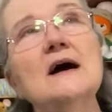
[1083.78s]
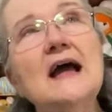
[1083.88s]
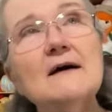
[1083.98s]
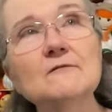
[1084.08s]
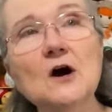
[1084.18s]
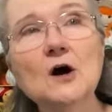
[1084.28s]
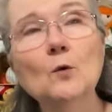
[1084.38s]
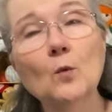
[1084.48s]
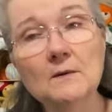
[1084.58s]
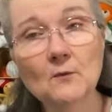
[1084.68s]
I have
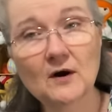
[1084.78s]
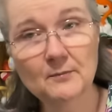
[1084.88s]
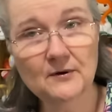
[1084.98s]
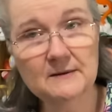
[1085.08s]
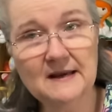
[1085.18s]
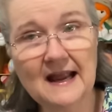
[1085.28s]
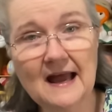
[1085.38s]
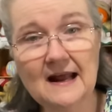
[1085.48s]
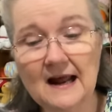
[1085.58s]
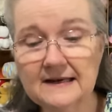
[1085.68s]
one more preemie
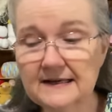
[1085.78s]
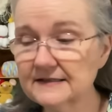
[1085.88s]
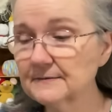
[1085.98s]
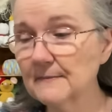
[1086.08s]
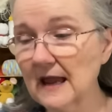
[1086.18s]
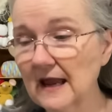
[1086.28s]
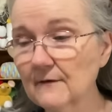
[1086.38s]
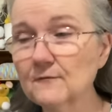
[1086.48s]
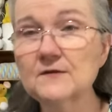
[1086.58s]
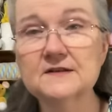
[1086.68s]
hat I need to make
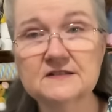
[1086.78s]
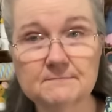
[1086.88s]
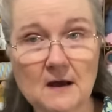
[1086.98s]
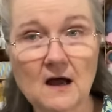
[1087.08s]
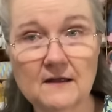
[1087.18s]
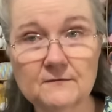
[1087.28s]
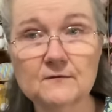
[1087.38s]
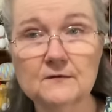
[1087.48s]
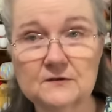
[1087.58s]
for this month